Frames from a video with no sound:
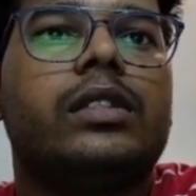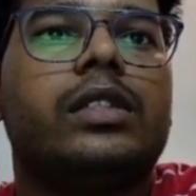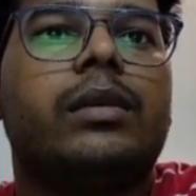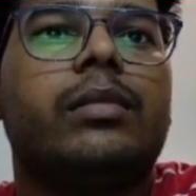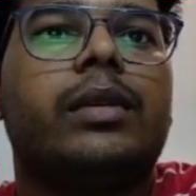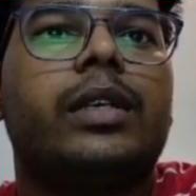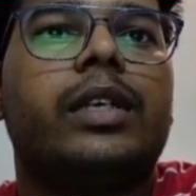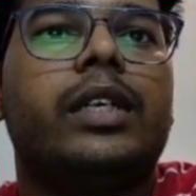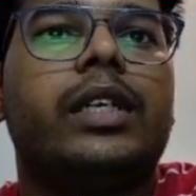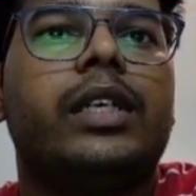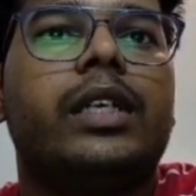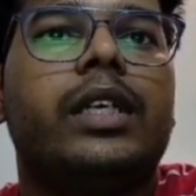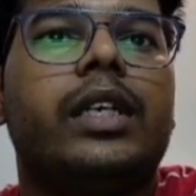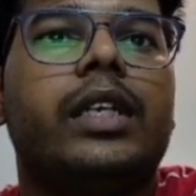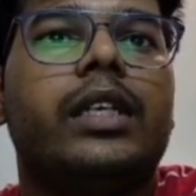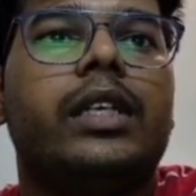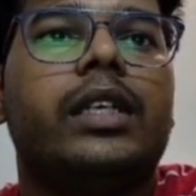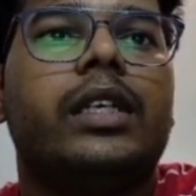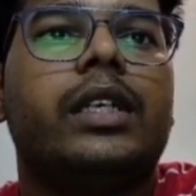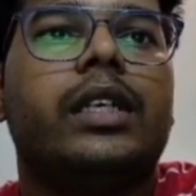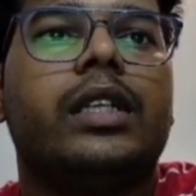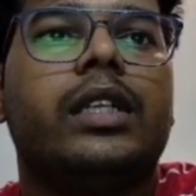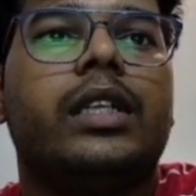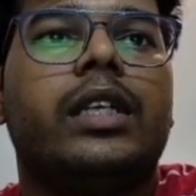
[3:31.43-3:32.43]
some EDA
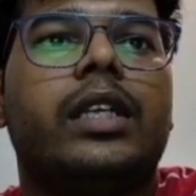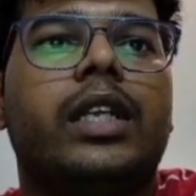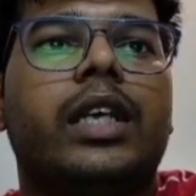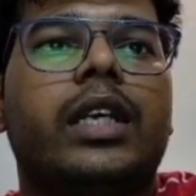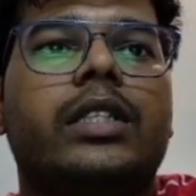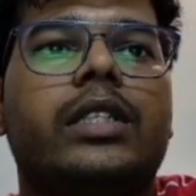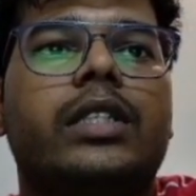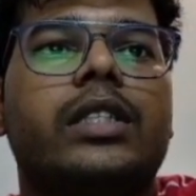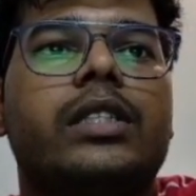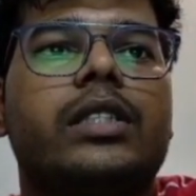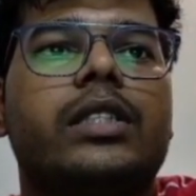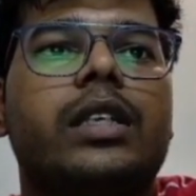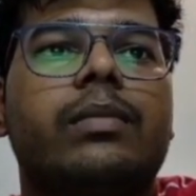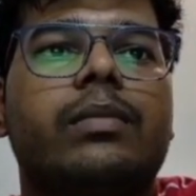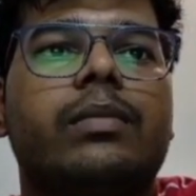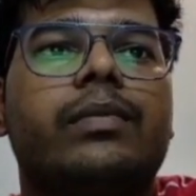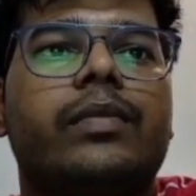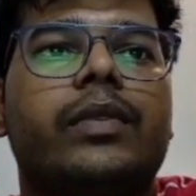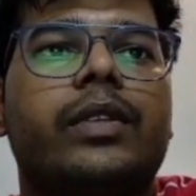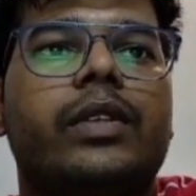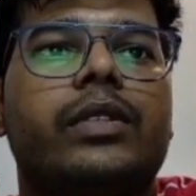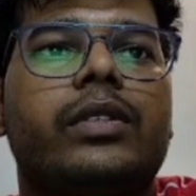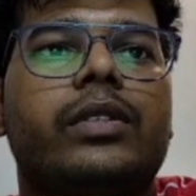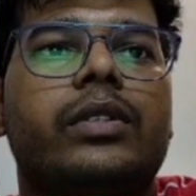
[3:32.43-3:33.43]
in the next step.
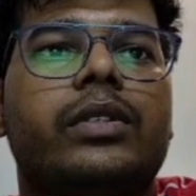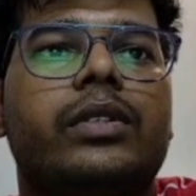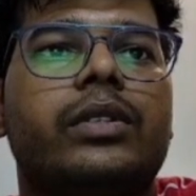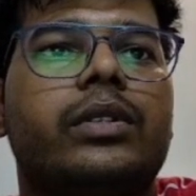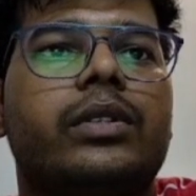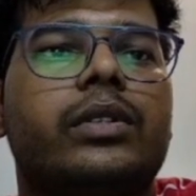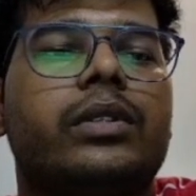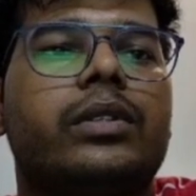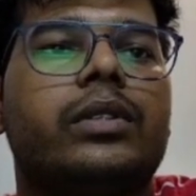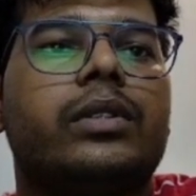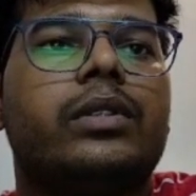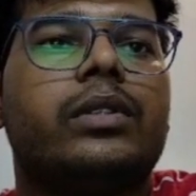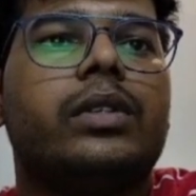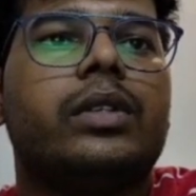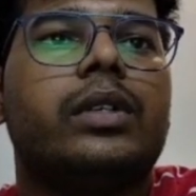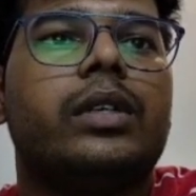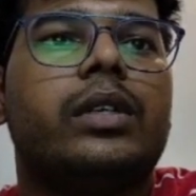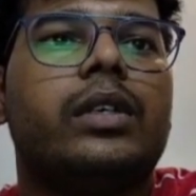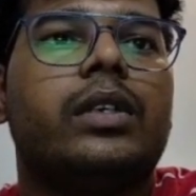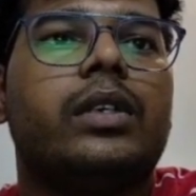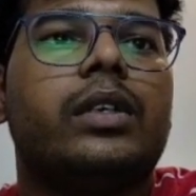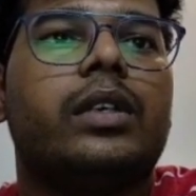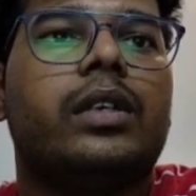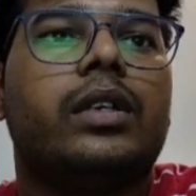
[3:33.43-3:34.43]
So
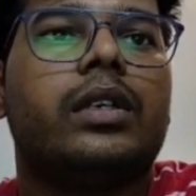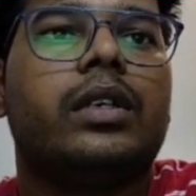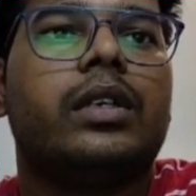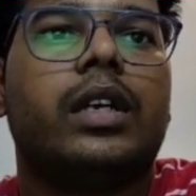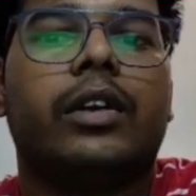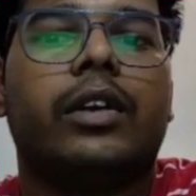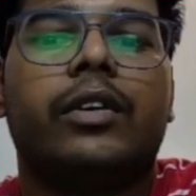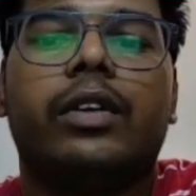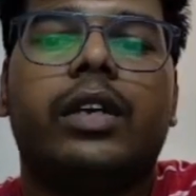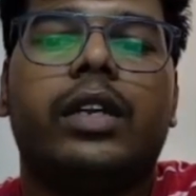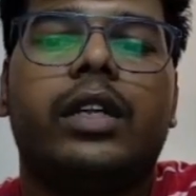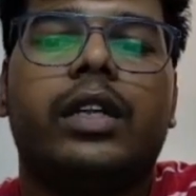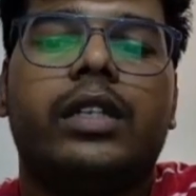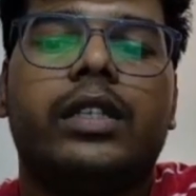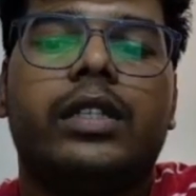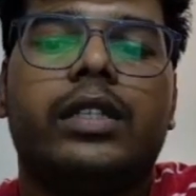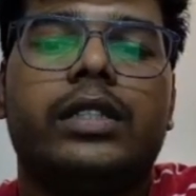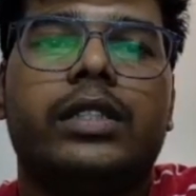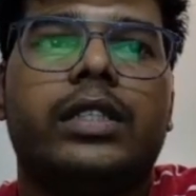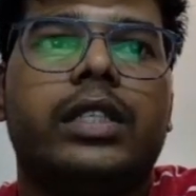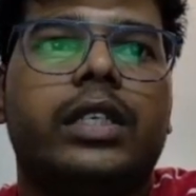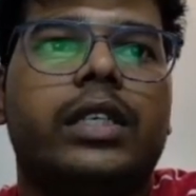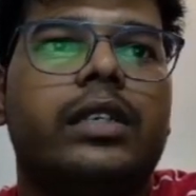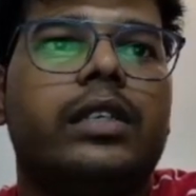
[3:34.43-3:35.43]
I will run
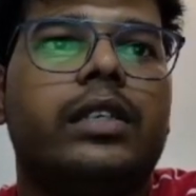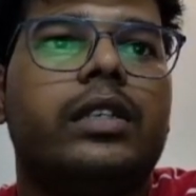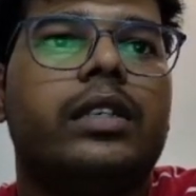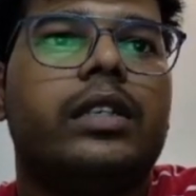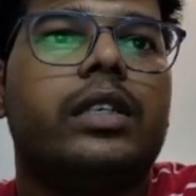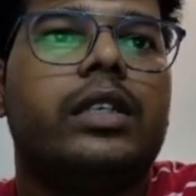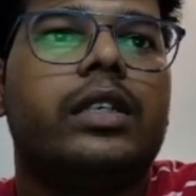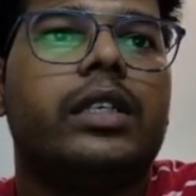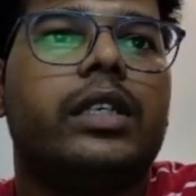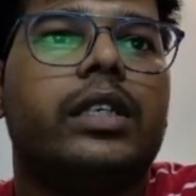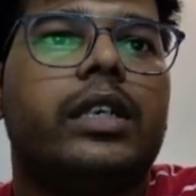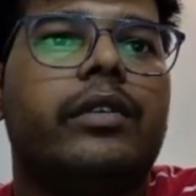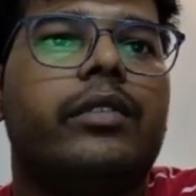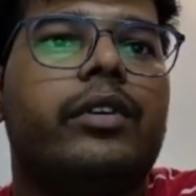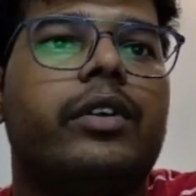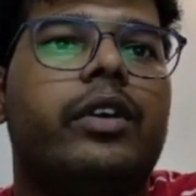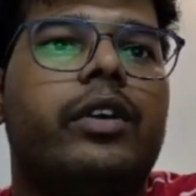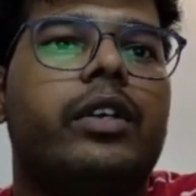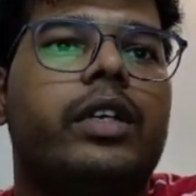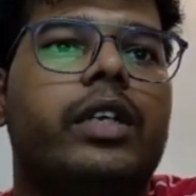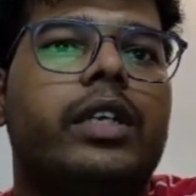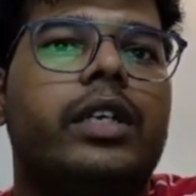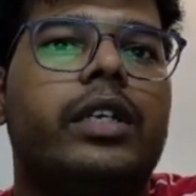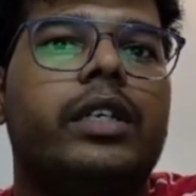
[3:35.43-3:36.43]
this cell
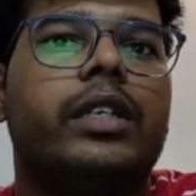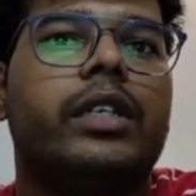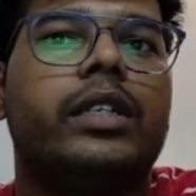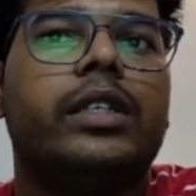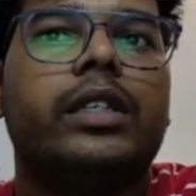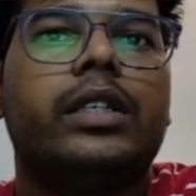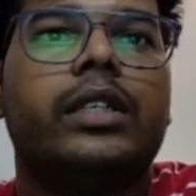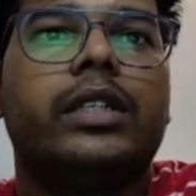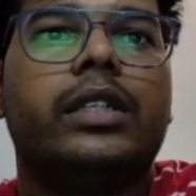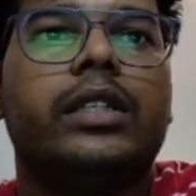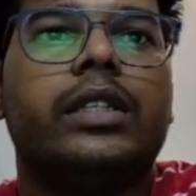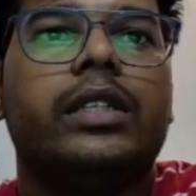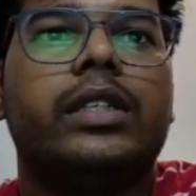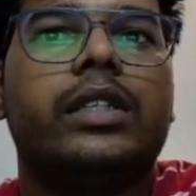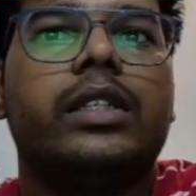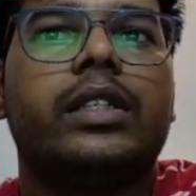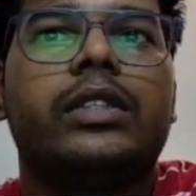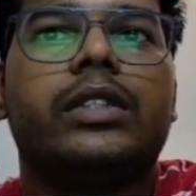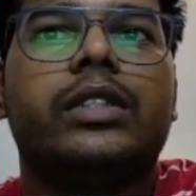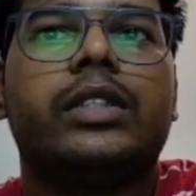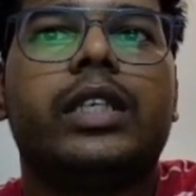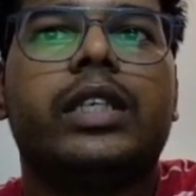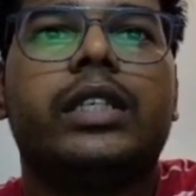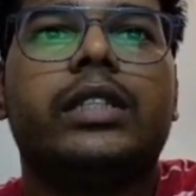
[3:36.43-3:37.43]
df.head.
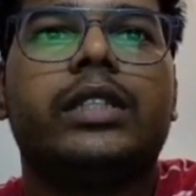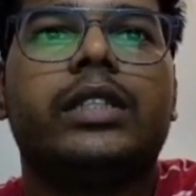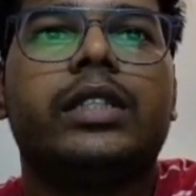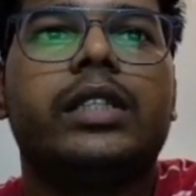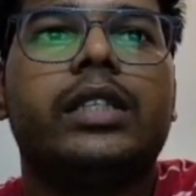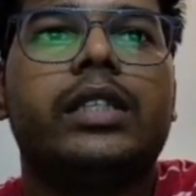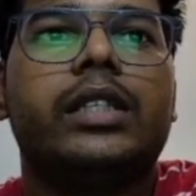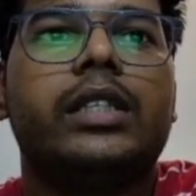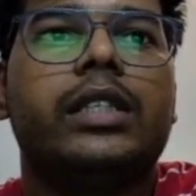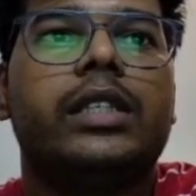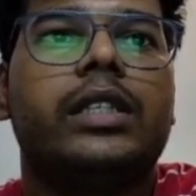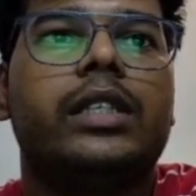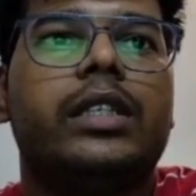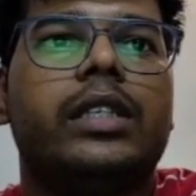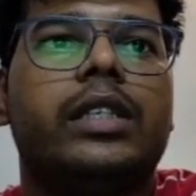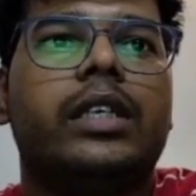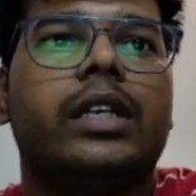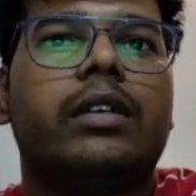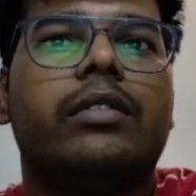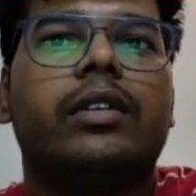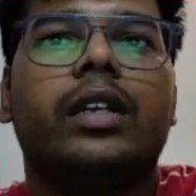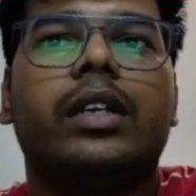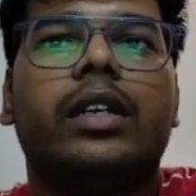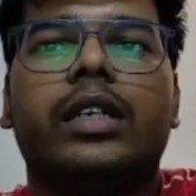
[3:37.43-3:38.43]
You can see
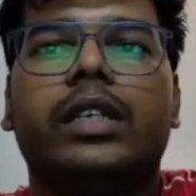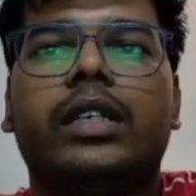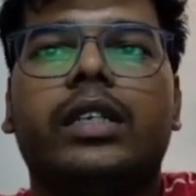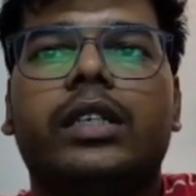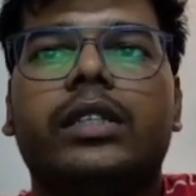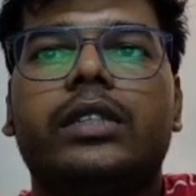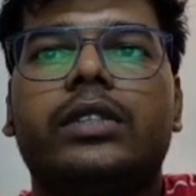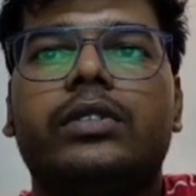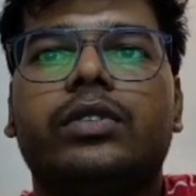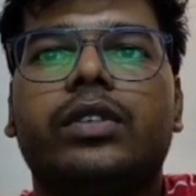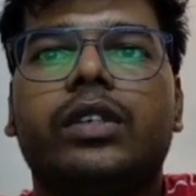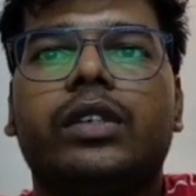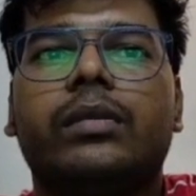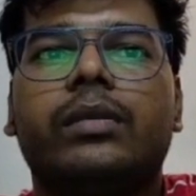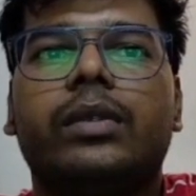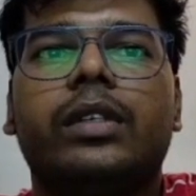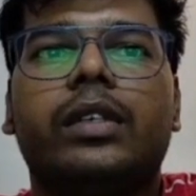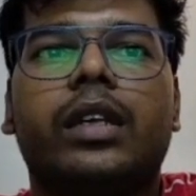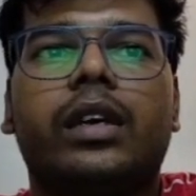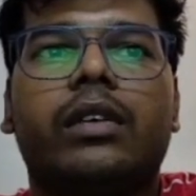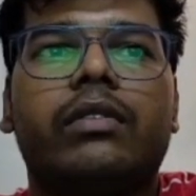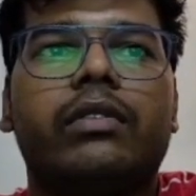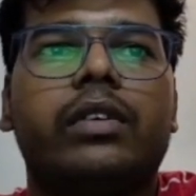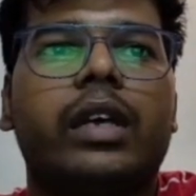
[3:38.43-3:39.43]
df.head is showing me
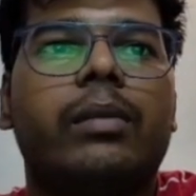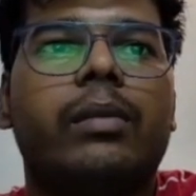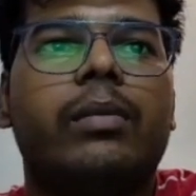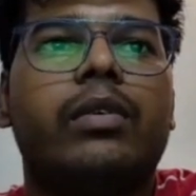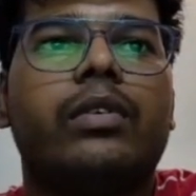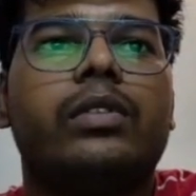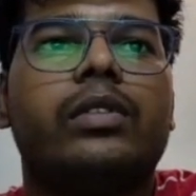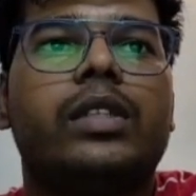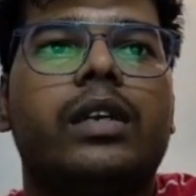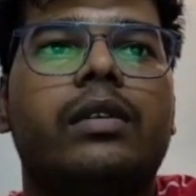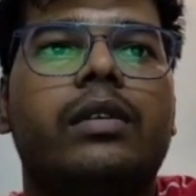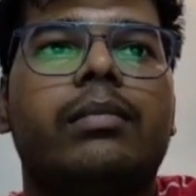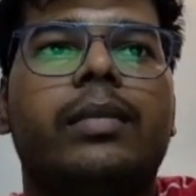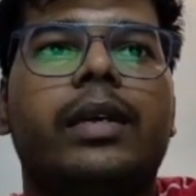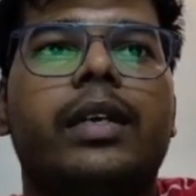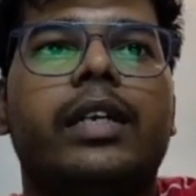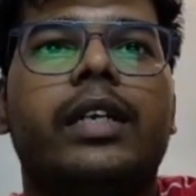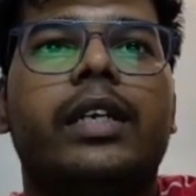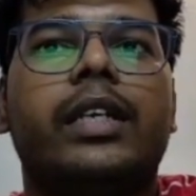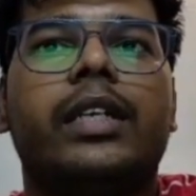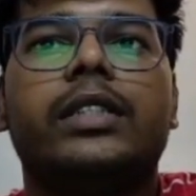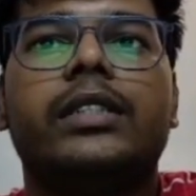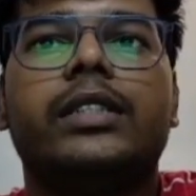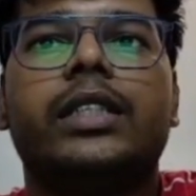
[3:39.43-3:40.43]
top 5 rows of my
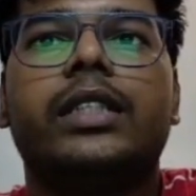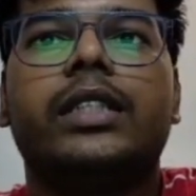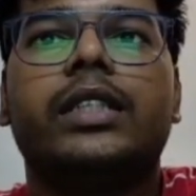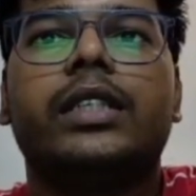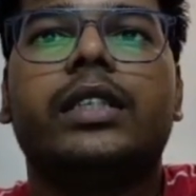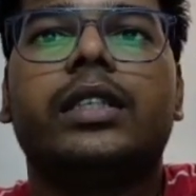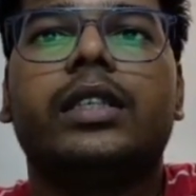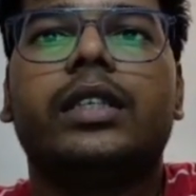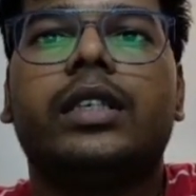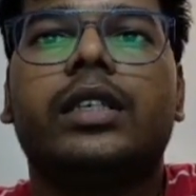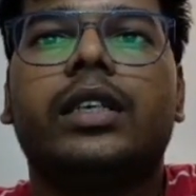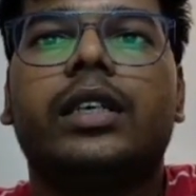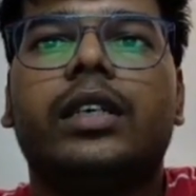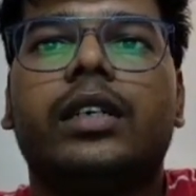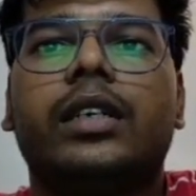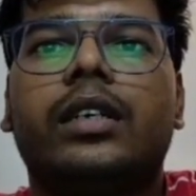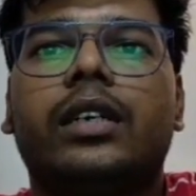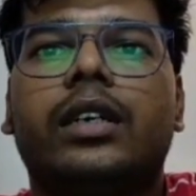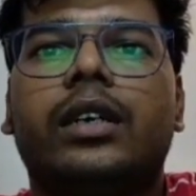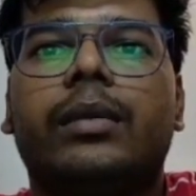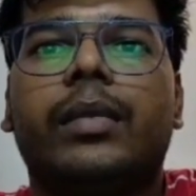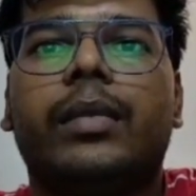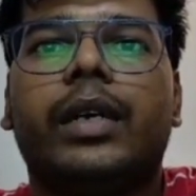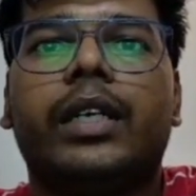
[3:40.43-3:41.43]
dataset,
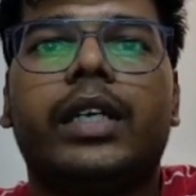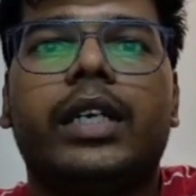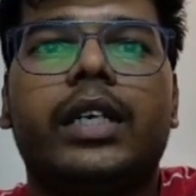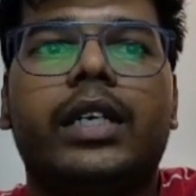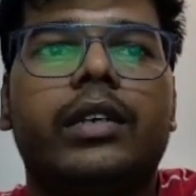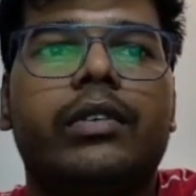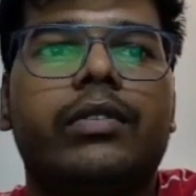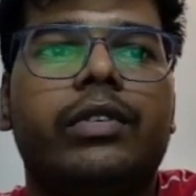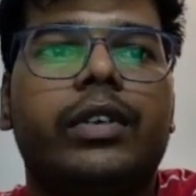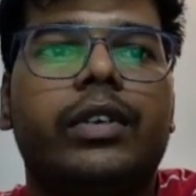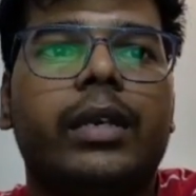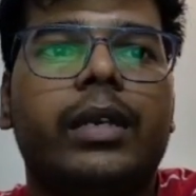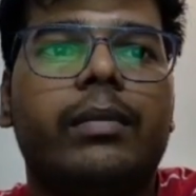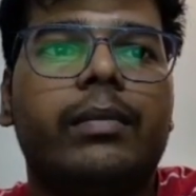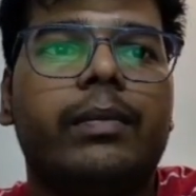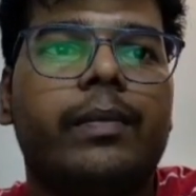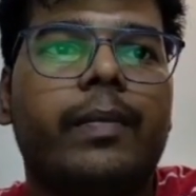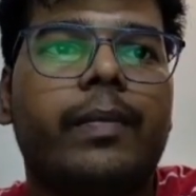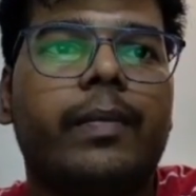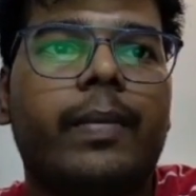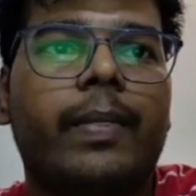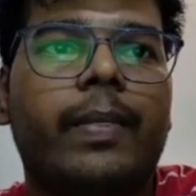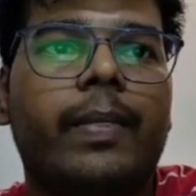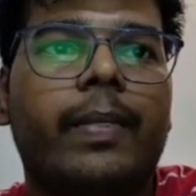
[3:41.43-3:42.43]
my data frame.